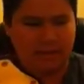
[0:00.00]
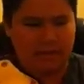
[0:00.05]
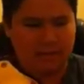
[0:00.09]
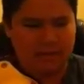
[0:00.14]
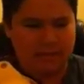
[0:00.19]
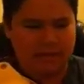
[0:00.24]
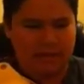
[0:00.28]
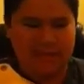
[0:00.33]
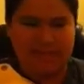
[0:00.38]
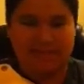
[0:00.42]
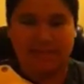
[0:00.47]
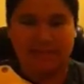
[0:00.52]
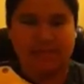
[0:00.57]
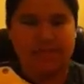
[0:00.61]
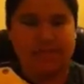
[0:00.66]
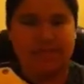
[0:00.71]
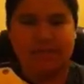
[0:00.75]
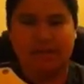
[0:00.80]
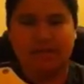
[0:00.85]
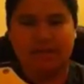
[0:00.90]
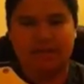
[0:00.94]
because the
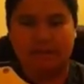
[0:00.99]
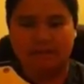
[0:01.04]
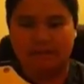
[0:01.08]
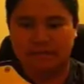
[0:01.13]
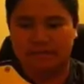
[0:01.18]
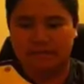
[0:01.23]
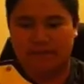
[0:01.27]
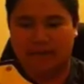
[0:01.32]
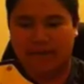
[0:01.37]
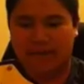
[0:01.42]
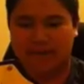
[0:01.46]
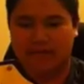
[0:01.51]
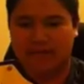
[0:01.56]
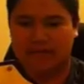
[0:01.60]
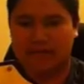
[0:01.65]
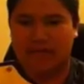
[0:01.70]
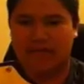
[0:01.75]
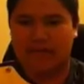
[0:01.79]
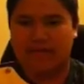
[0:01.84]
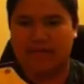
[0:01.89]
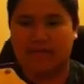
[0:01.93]
leader of
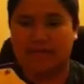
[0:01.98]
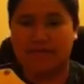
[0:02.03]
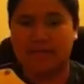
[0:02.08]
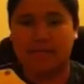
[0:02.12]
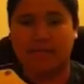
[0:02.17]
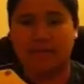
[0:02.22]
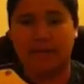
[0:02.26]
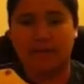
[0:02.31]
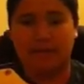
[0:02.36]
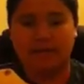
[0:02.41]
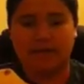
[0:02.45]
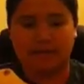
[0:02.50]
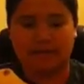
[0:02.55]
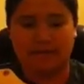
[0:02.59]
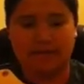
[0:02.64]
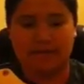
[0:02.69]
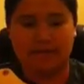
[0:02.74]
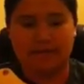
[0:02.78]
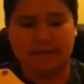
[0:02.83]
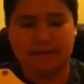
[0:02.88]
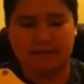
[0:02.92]
hashtag Team Aaron
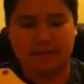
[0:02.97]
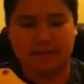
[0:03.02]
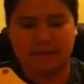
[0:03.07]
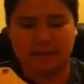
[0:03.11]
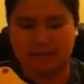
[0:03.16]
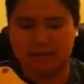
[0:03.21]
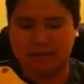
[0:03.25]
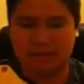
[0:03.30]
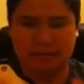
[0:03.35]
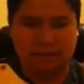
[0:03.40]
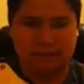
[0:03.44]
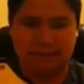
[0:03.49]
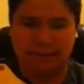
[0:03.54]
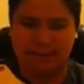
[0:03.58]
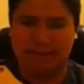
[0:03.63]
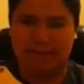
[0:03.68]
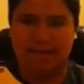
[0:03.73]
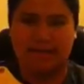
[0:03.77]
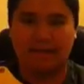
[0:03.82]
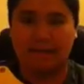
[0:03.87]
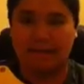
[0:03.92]
said so, something like
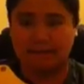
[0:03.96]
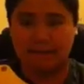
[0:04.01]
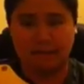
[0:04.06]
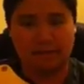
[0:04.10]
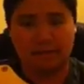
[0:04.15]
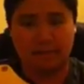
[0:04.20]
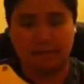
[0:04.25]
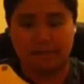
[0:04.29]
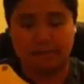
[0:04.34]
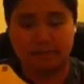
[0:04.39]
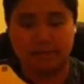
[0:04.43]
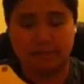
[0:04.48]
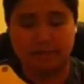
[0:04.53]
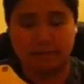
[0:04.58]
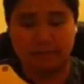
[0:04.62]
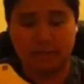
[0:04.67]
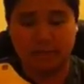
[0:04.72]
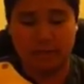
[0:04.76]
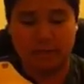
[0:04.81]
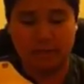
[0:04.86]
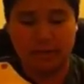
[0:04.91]
that. And I thought it was really
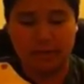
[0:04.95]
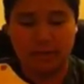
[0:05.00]
cool.